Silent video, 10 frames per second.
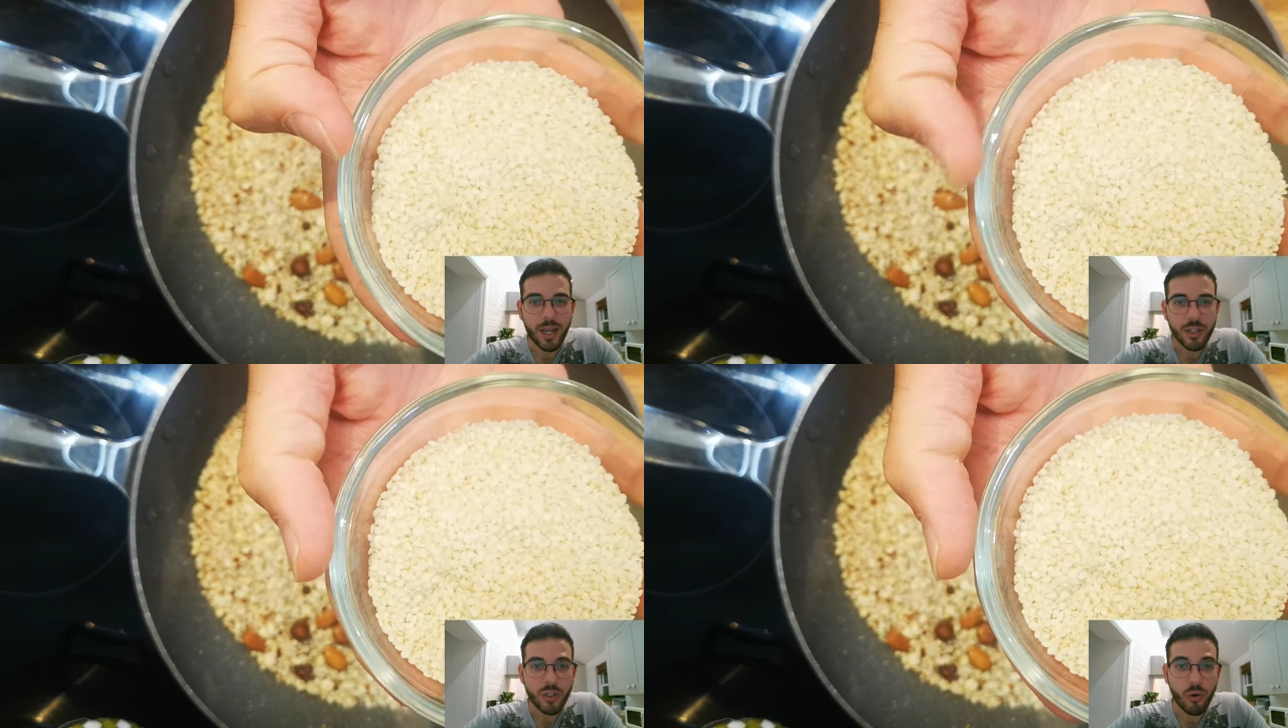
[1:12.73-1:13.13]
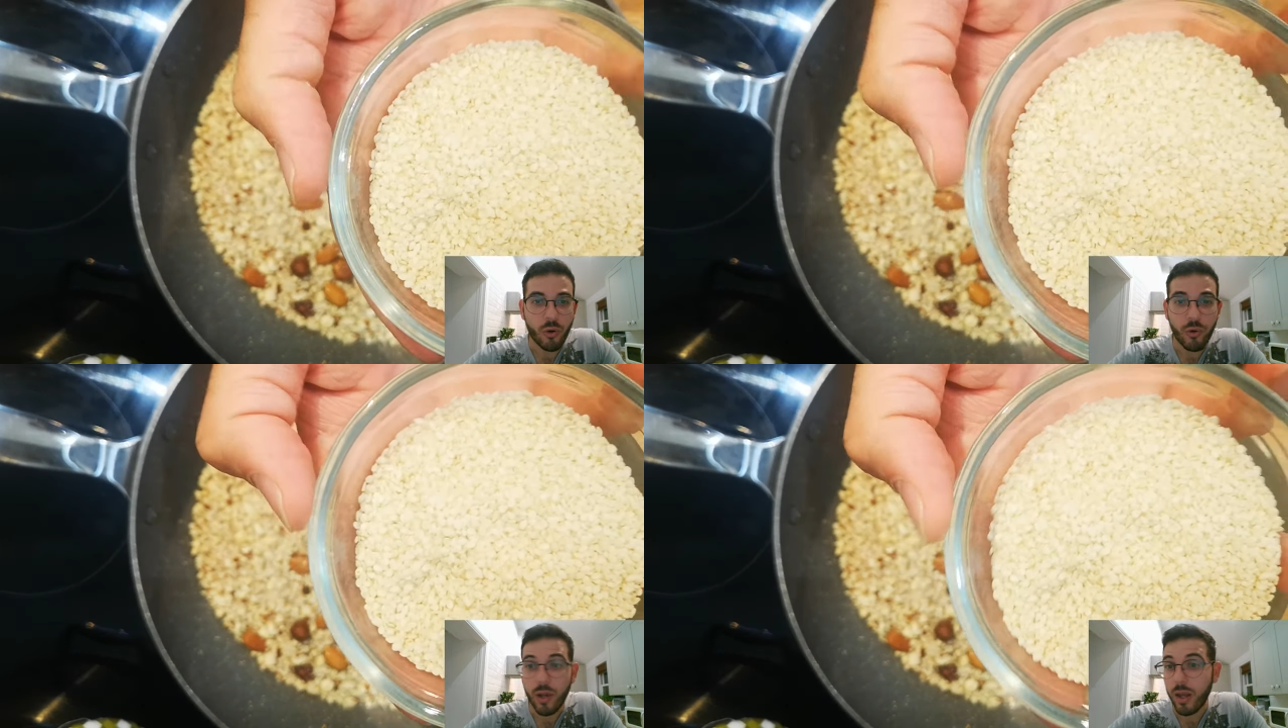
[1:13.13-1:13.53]

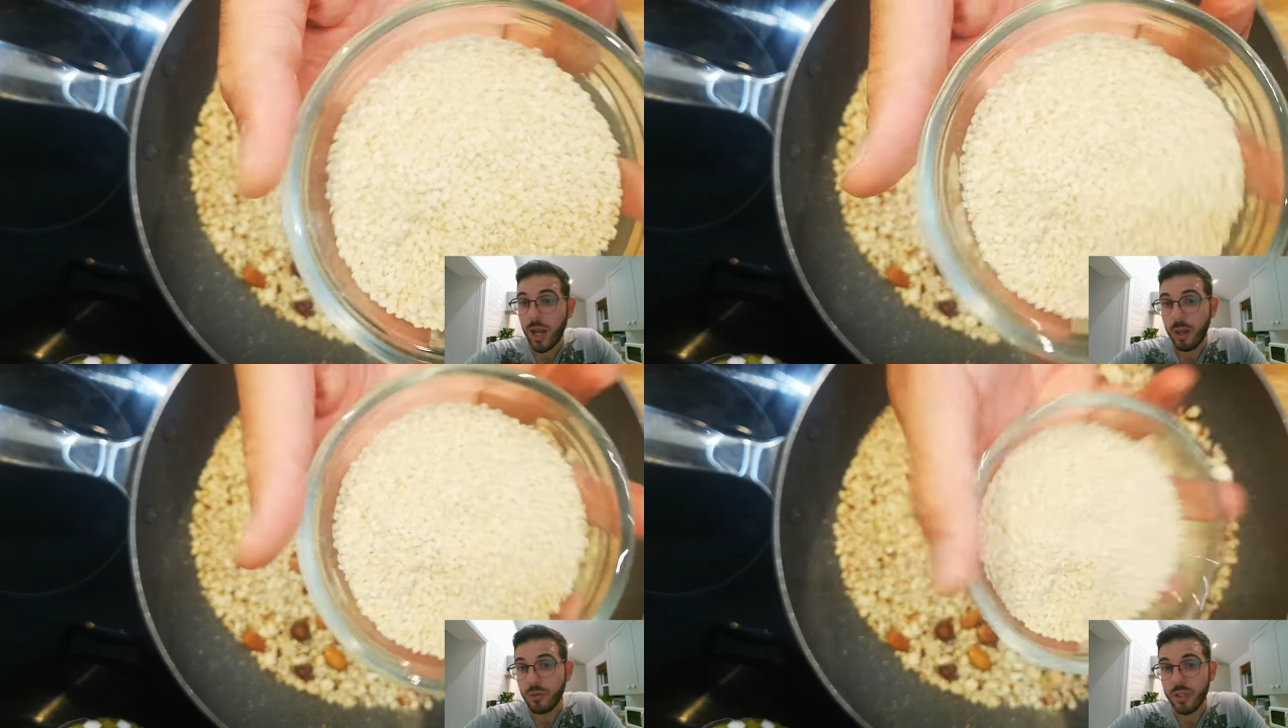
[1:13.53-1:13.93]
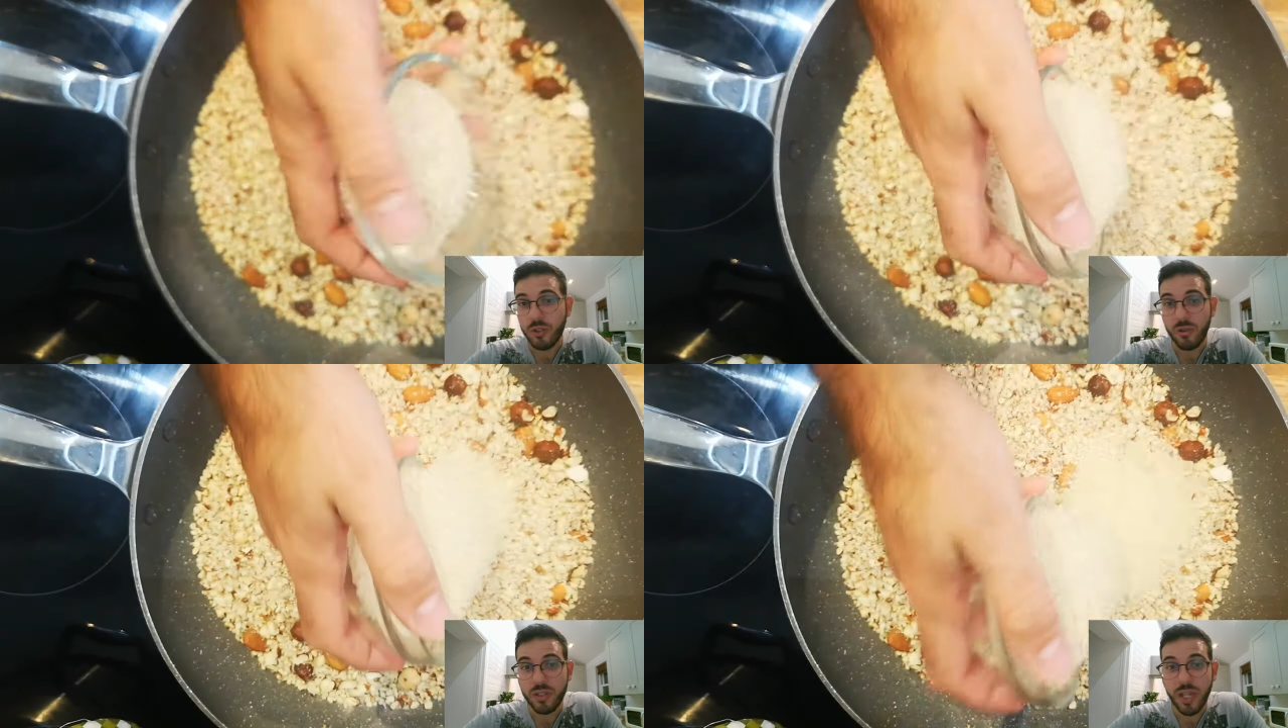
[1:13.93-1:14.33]
so I'm
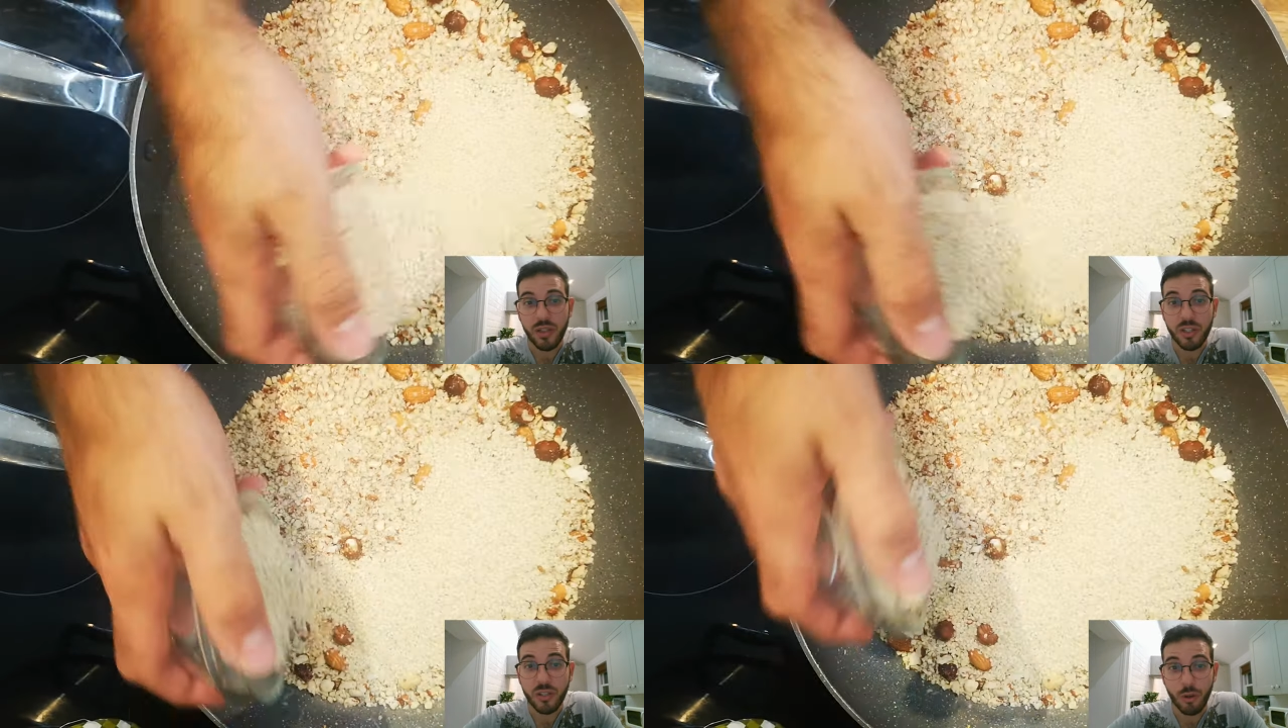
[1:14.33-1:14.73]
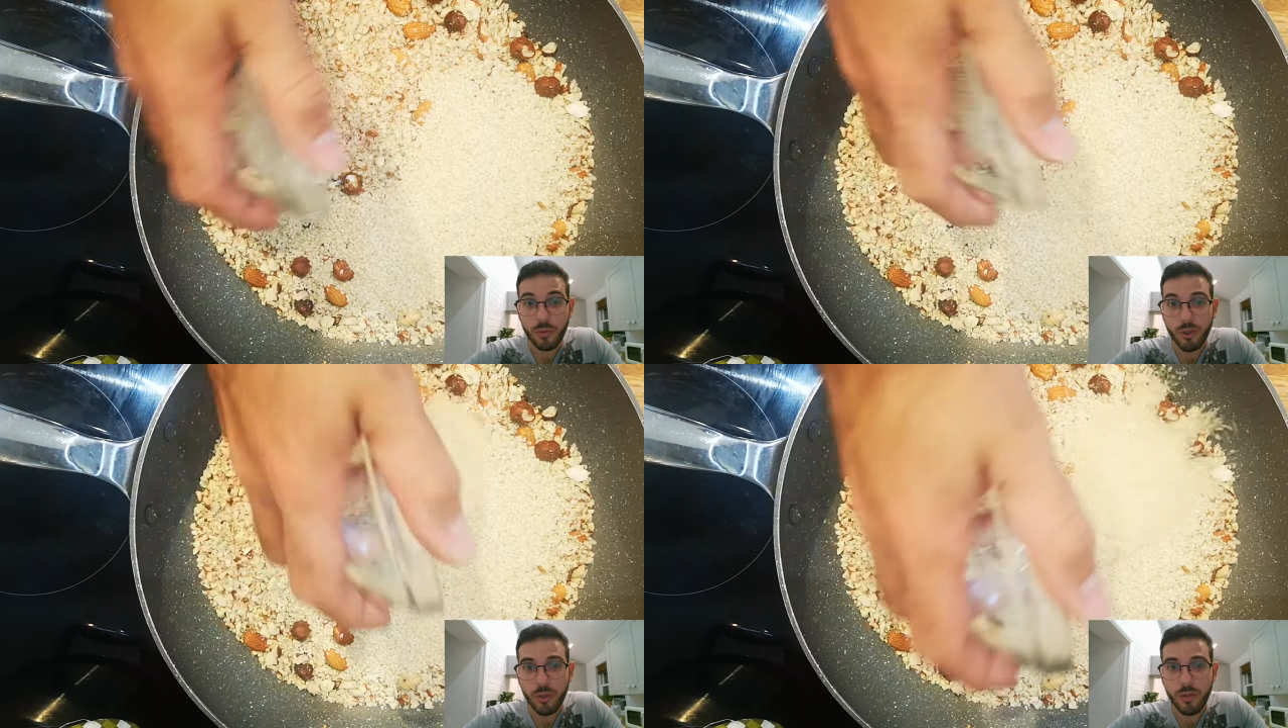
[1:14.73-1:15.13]
just gonna say this is
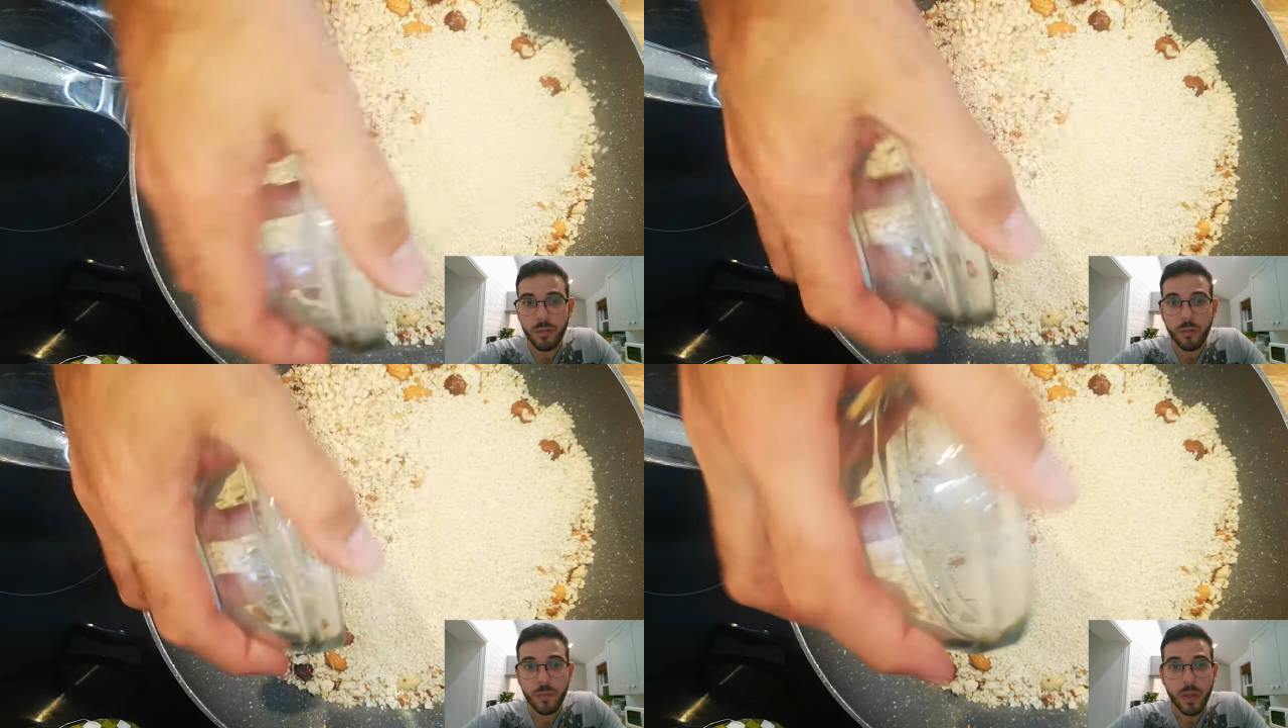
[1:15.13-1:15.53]
optional.